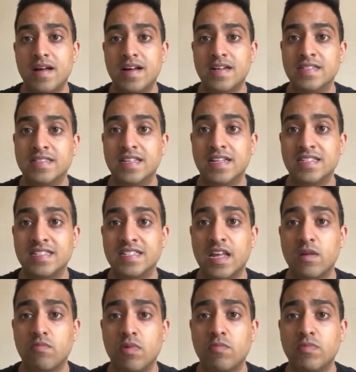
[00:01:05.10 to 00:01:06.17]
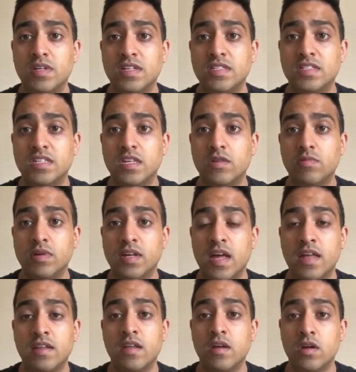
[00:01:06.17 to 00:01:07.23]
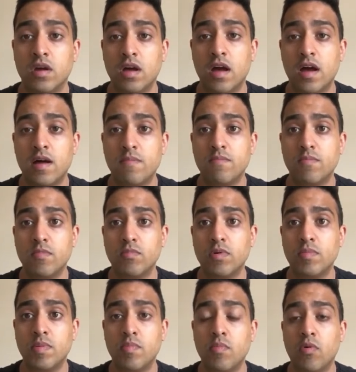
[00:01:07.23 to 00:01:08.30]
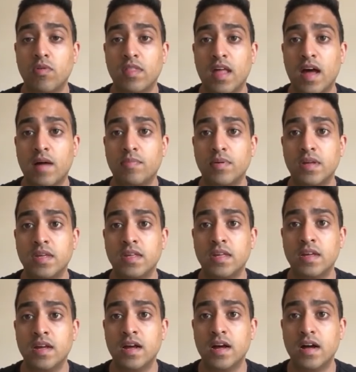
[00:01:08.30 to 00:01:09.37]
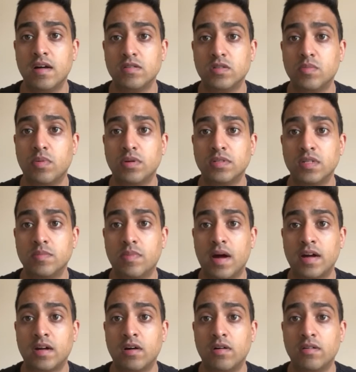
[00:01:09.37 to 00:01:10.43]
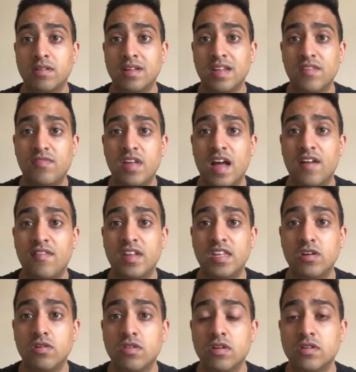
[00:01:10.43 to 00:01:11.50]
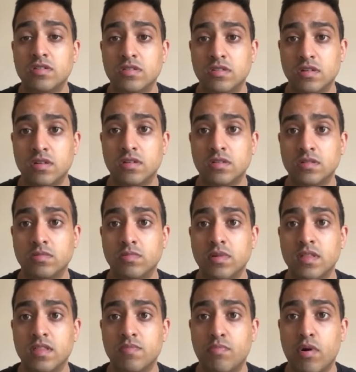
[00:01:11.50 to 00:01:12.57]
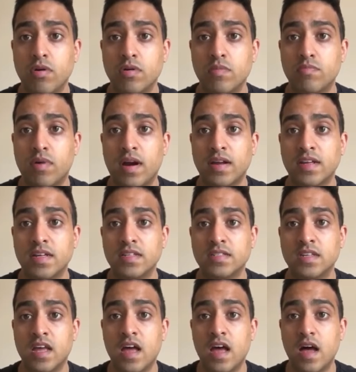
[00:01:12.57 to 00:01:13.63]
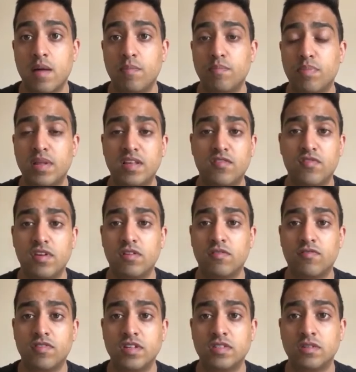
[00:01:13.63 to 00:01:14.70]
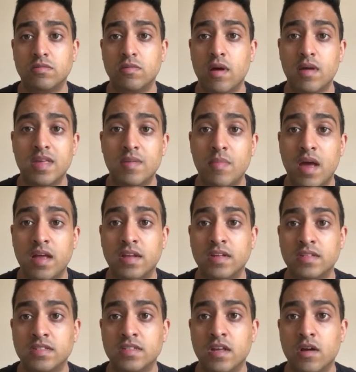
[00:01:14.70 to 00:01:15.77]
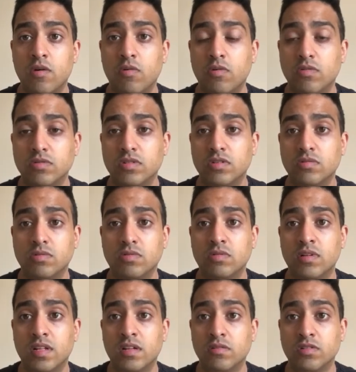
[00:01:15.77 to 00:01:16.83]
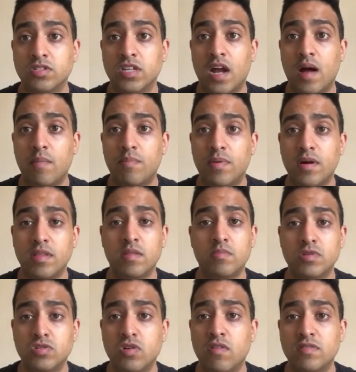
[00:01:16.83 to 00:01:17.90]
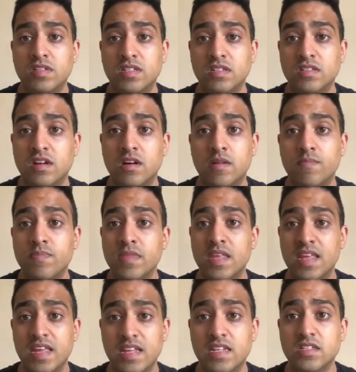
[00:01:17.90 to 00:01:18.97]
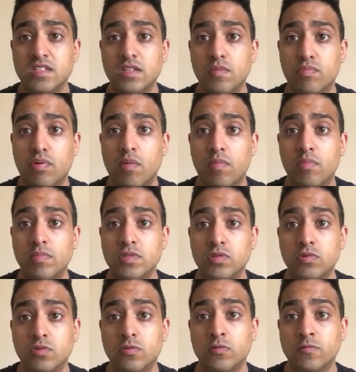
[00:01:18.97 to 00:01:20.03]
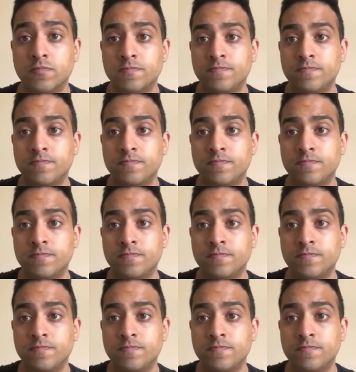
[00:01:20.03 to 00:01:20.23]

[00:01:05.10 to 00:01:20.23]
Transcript: And as I say, when we can see you again, we'd be more than happy to bond it back on. And if you have any other concerns with broken brackets, please feel free to email us or a little chat. But the majority of the time, it isn't a problem at all.